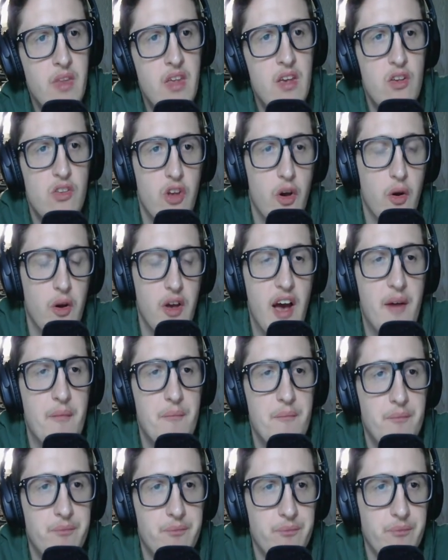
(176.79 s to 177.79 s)
So yeah,
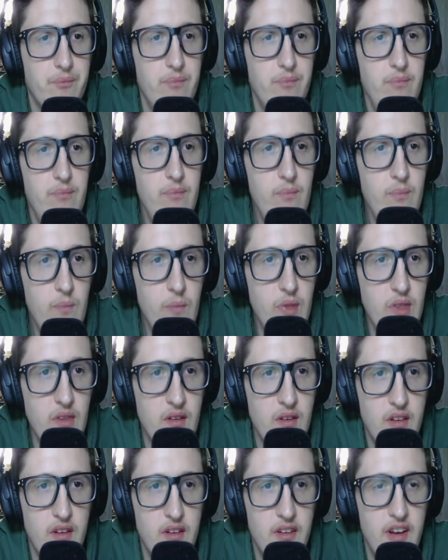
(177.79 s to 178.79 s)

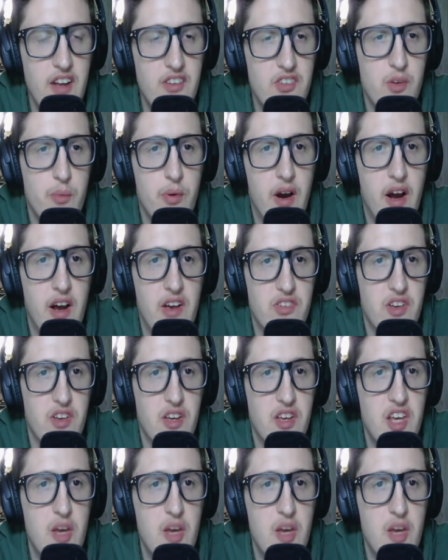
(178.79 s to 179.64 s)
not surprising.